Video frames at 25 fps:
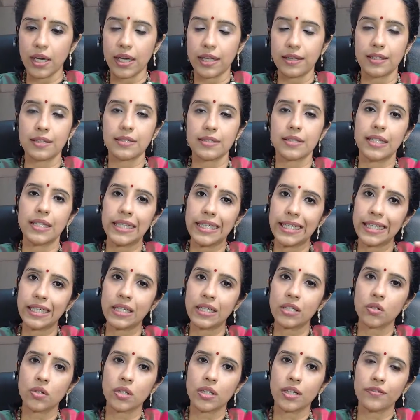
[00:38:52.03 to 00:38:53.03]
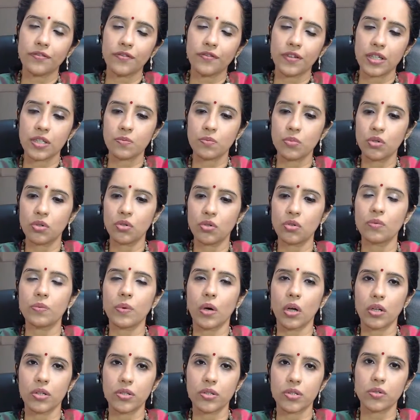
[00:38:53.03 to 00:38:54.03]
And there's a link to that Facebook group
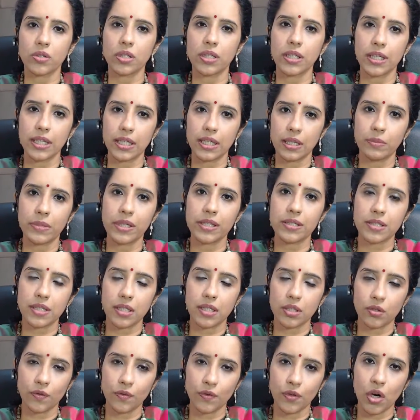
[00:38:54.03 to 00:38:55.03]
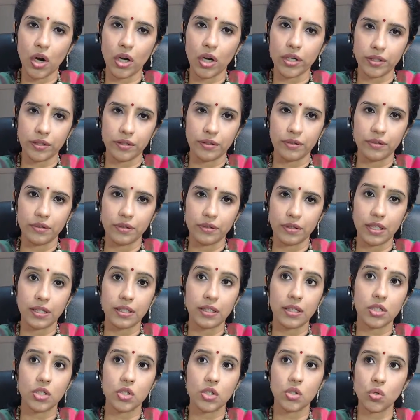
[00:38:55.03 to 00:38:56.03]
also in the emails that you've gotten. And
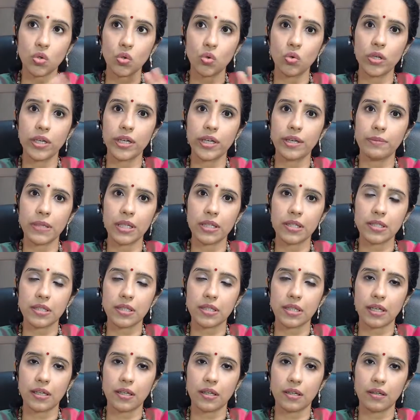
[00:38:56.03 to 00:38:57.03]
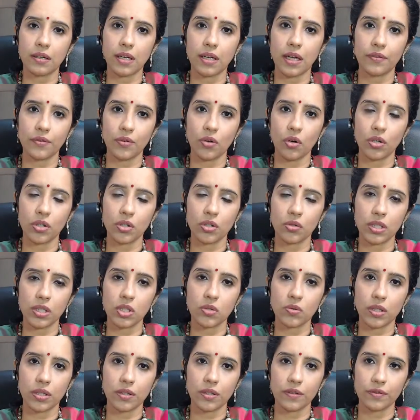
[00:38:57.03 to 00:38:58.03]
there are 2 emails that have gone to
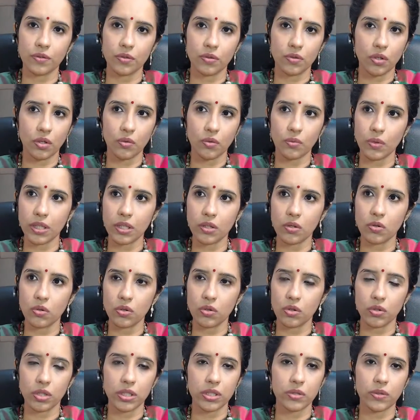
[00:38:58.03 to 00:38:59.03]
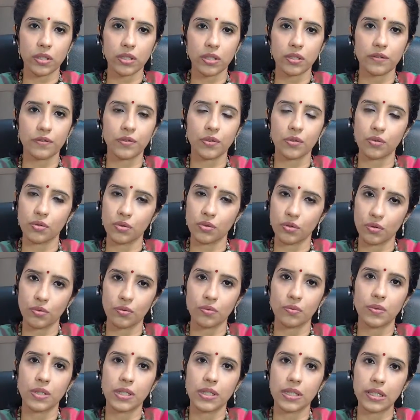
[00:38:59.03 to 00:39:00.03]
each one of you or will go to each one of you
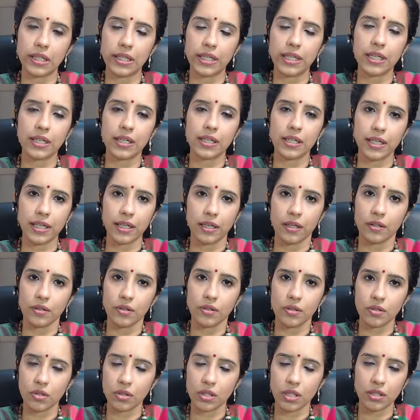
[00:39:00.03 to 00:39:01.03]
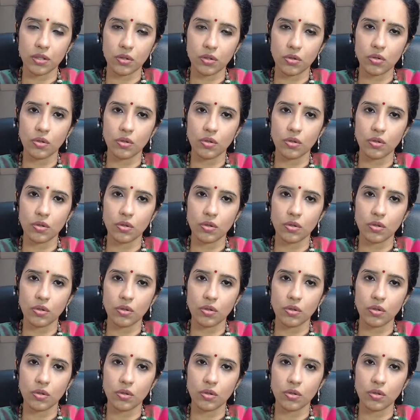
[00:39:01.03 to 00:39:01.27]
with the link again, so that